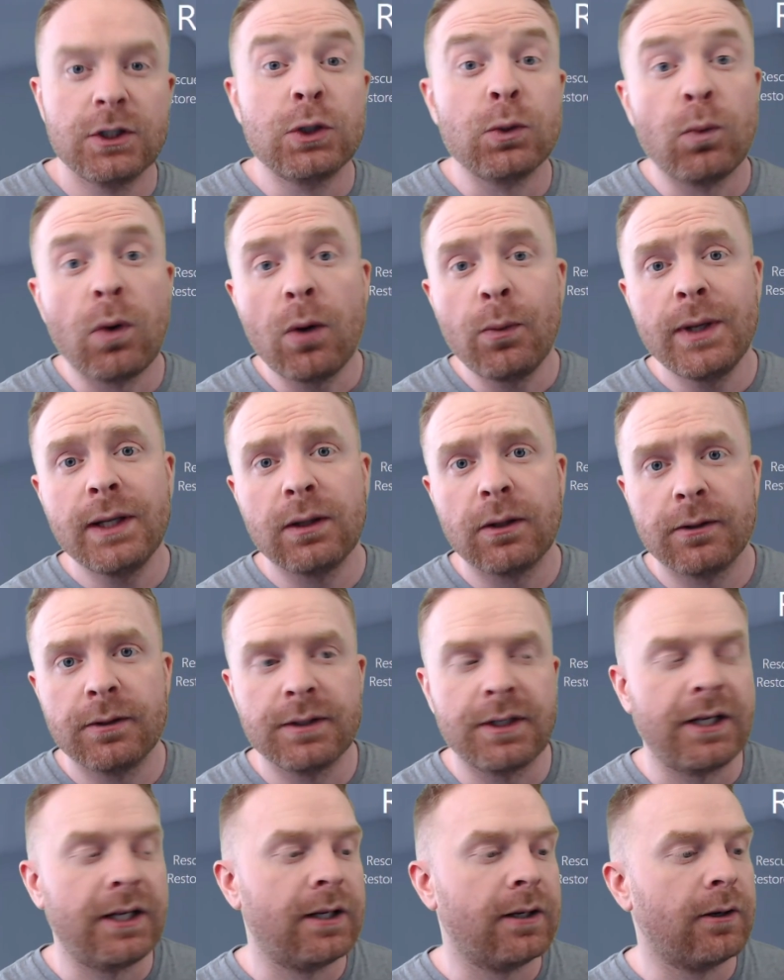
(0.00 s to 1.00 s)
So what we
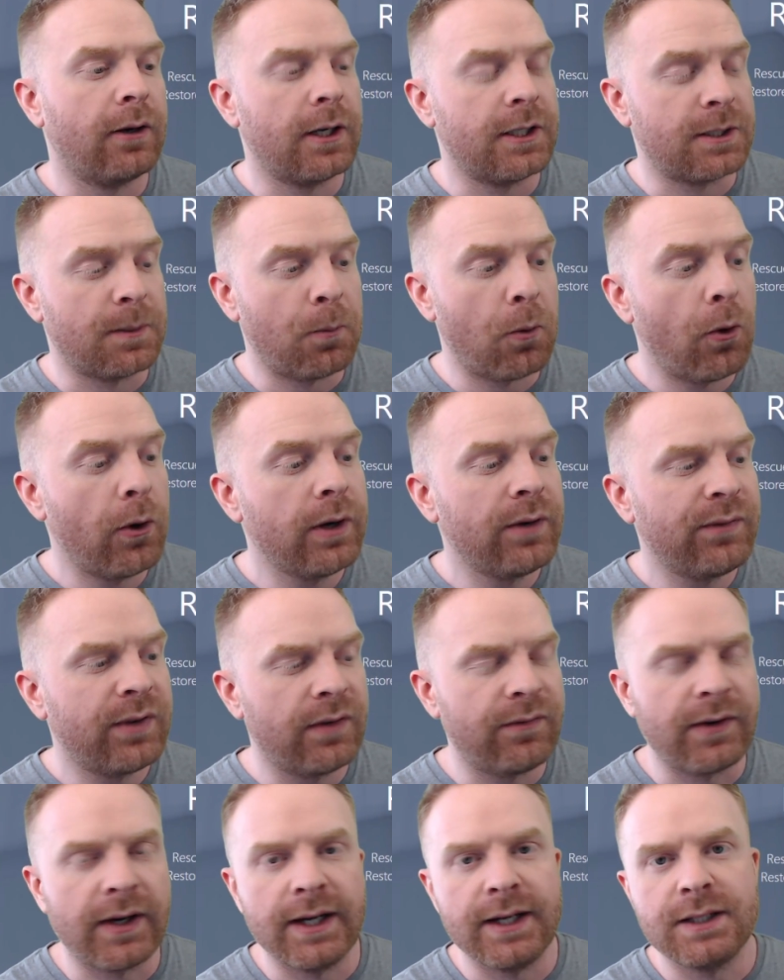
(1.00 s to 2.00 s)
learned here as a point of
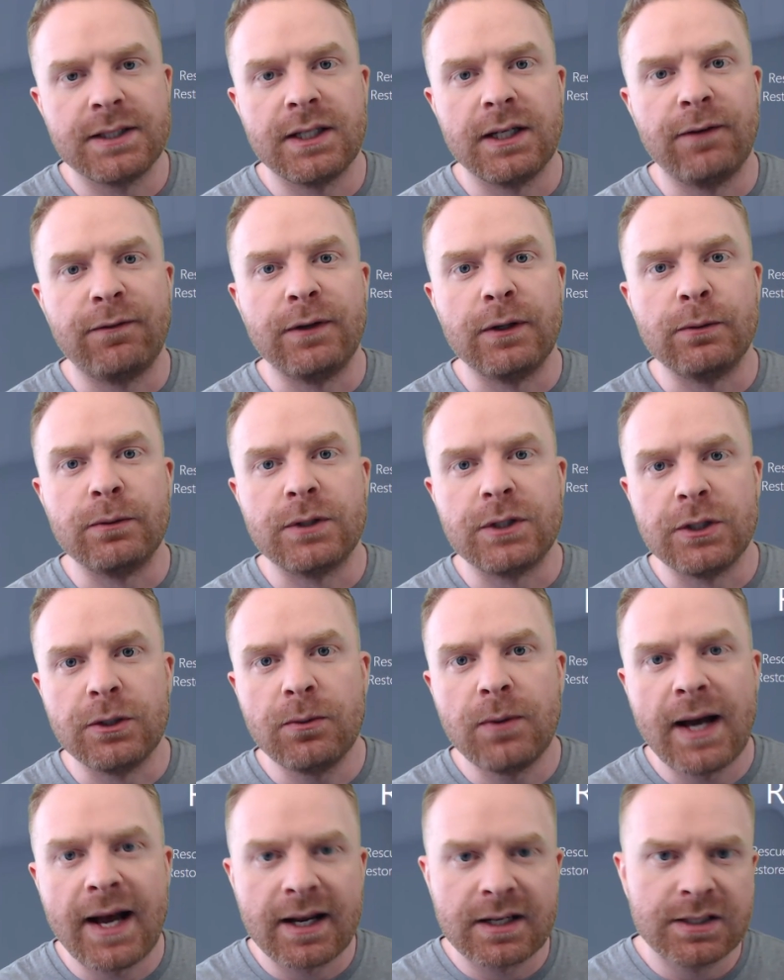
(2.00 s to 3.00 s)
advice, if you
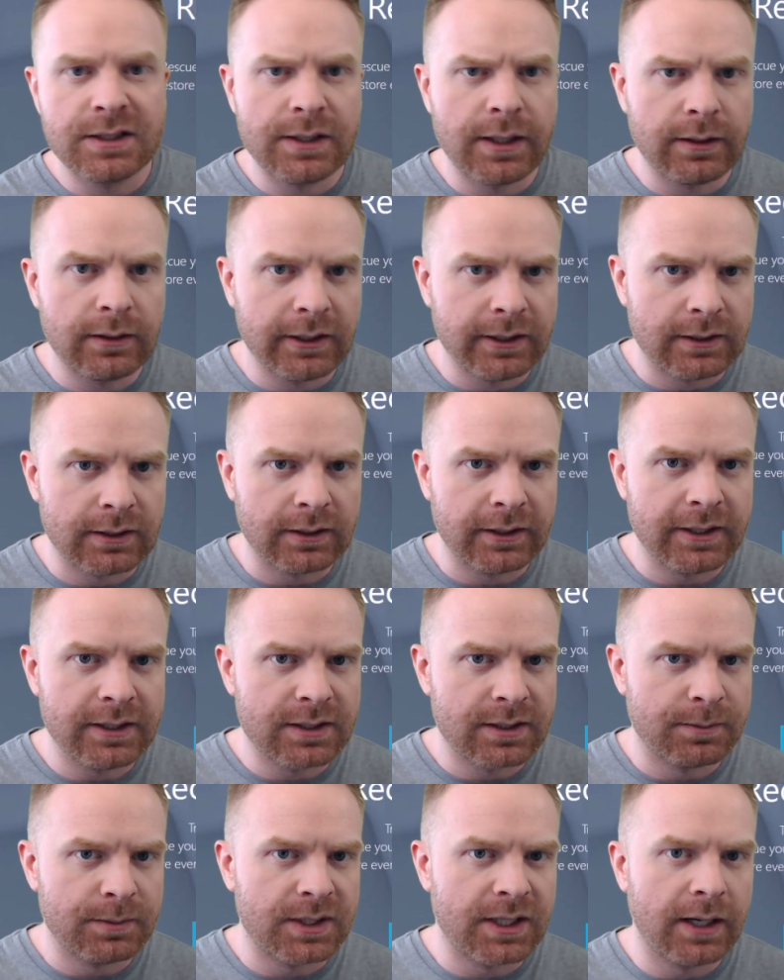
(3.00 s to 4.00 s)
do accidentally delete
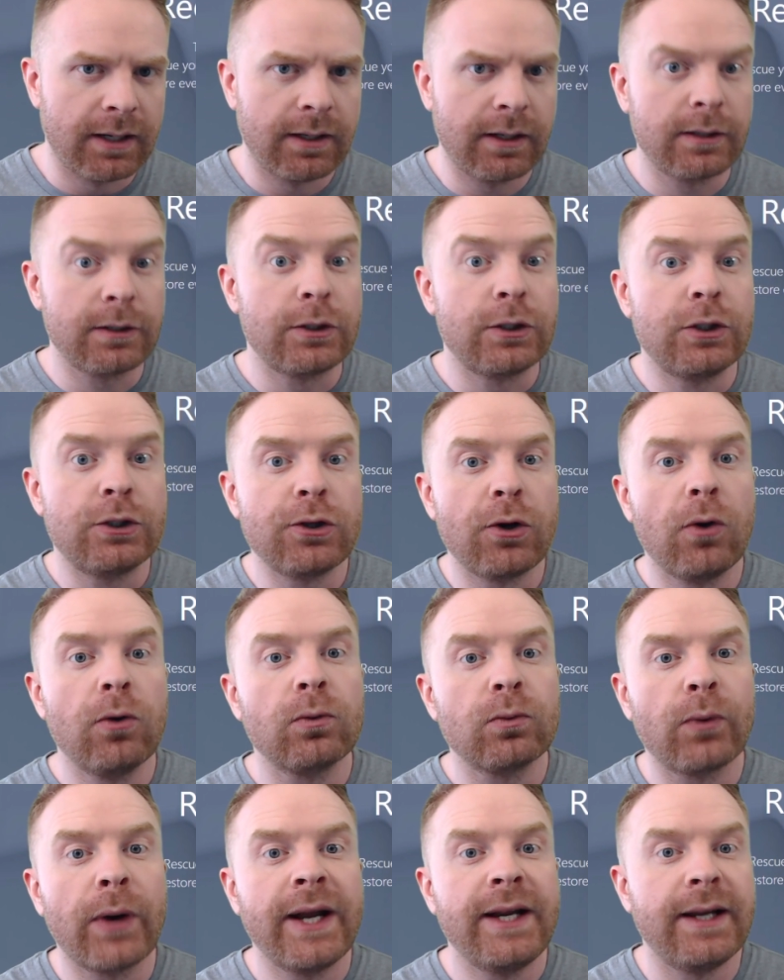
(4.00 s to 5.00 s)
some data,
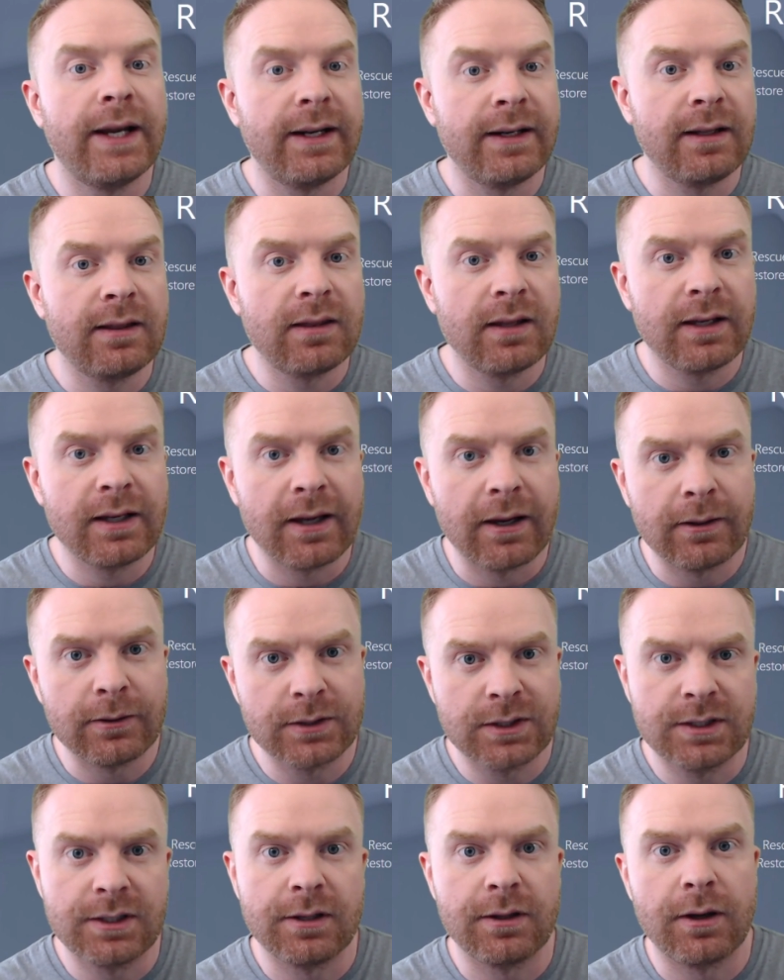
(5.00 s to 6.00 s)
don't write anything
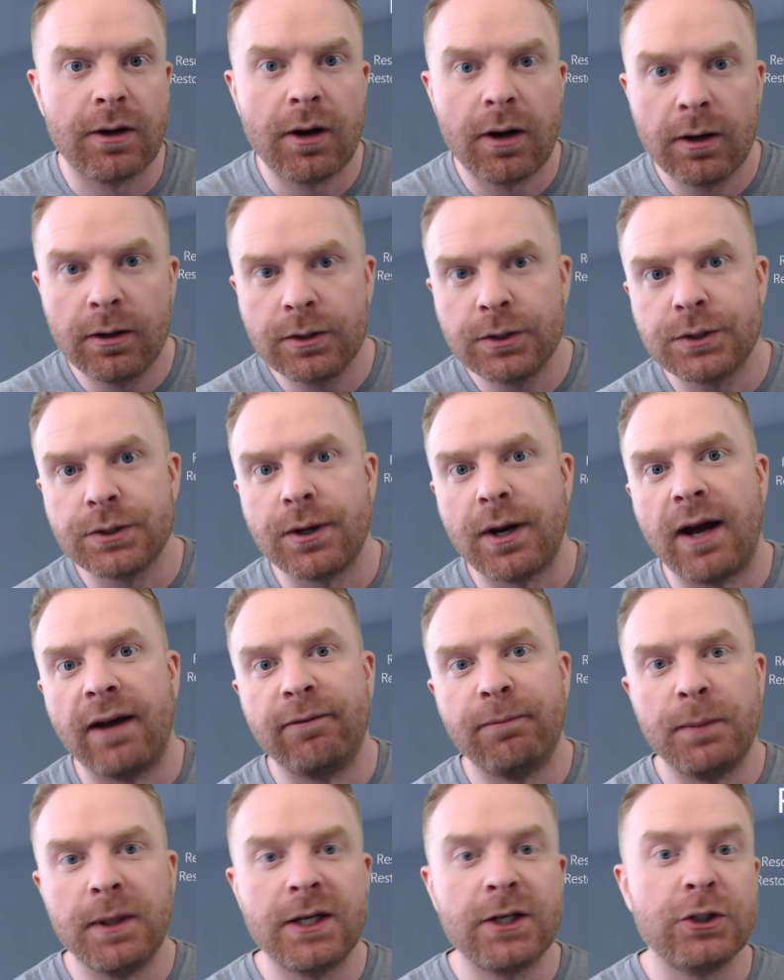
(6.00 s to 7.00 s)
else to the hard
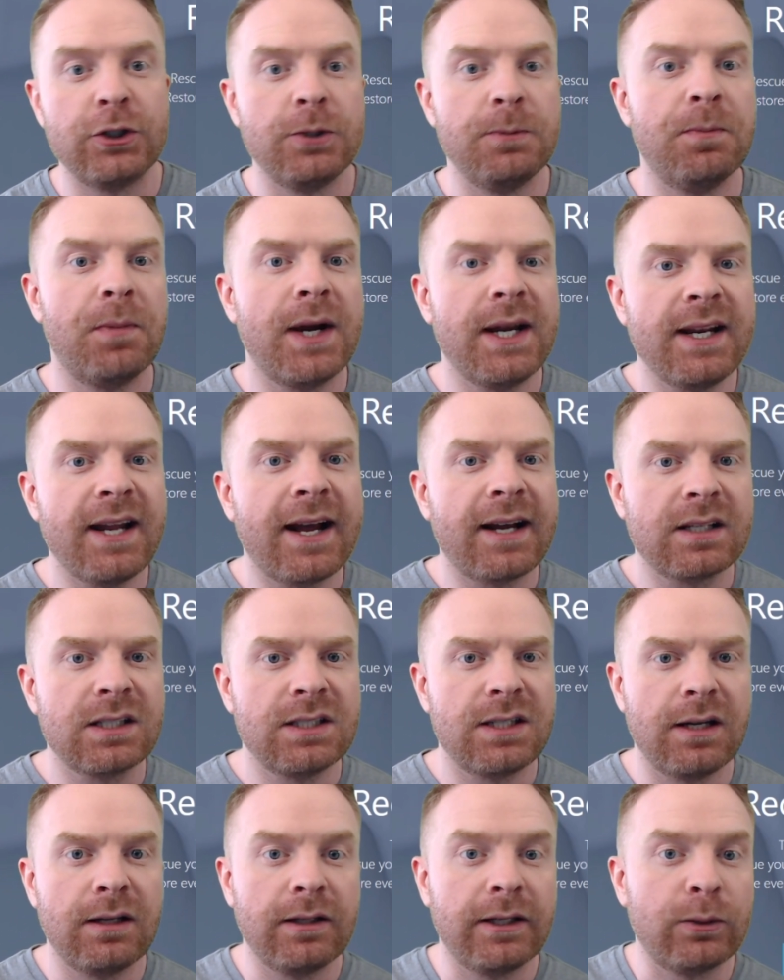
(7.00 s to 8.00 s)
drive because you might
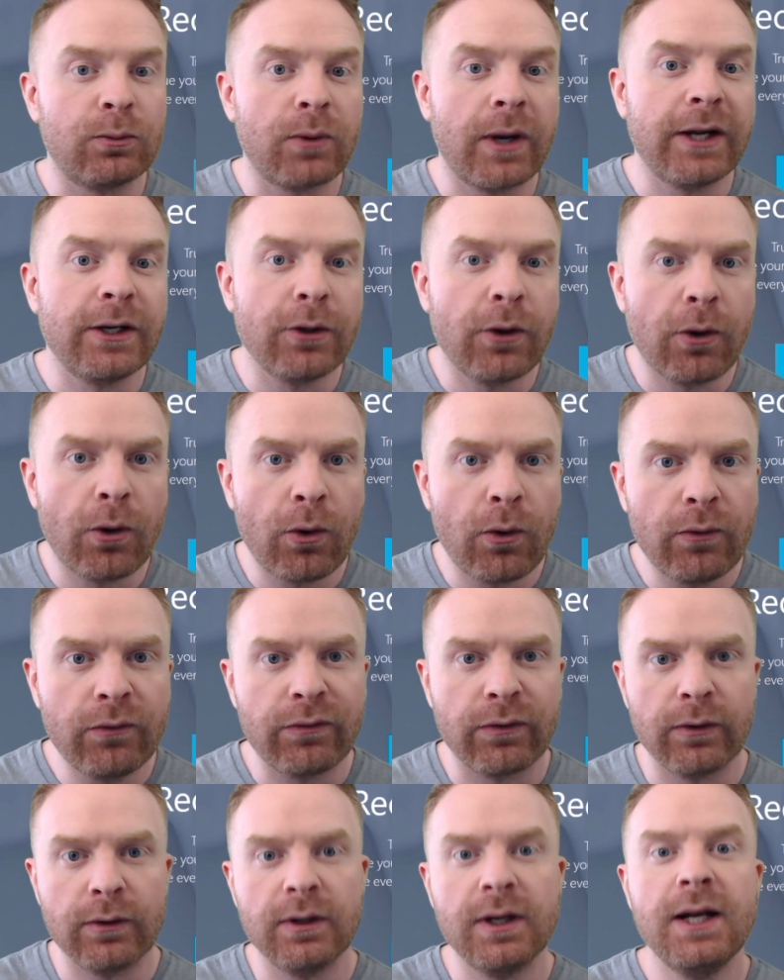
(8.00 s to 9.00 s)
accidentally write
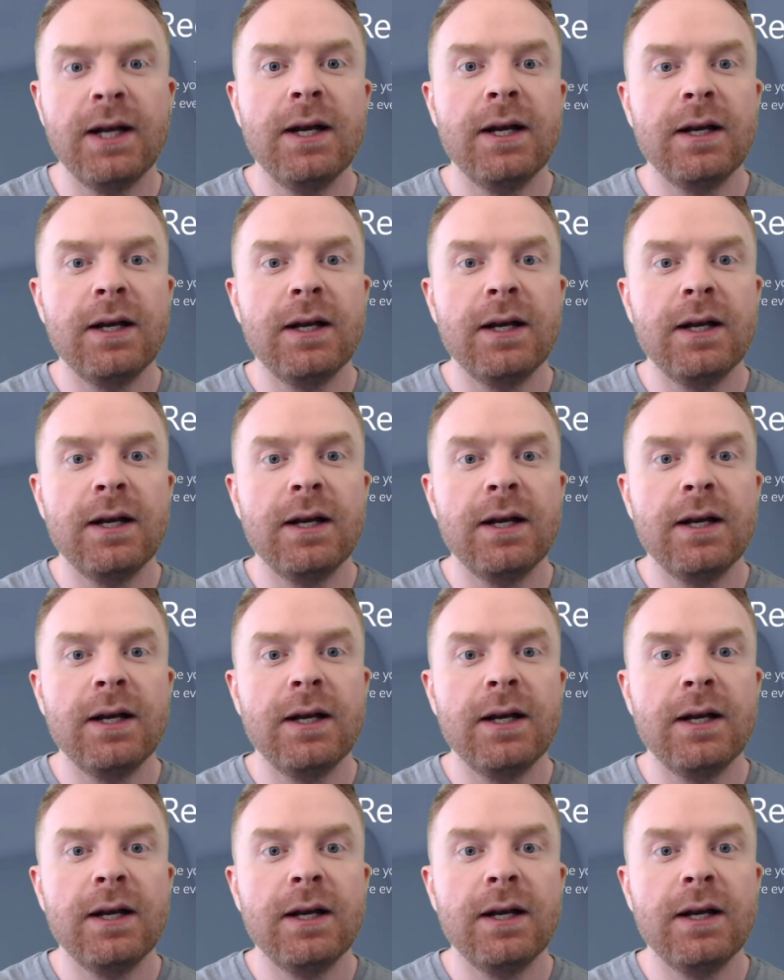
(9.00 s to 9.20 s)
over